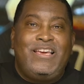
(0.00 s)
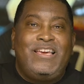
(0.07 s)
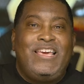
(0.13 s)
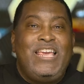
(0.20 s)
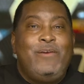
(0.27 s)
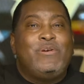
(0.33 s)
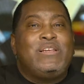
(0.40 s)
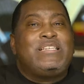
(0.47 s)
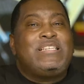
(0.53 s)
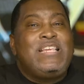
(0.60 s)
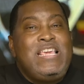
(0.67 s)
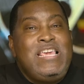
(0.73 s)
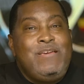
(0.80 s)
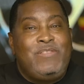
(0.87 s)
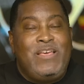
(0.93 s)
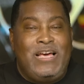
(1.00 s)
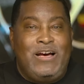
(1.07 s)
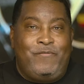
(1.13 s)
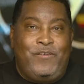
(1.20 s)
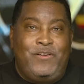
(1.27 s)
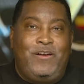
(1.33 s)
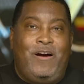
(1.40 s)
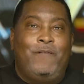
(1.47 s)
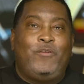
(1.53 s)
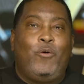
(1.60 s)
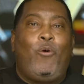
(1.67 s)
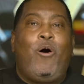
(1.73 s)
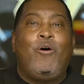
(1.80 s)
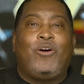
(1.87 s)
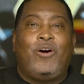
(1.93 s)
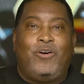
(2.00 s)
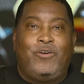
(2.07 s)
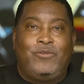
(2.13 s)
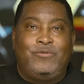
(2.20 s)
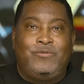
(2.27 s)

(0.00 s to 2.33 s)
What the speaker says: He received the effort of the walk-on.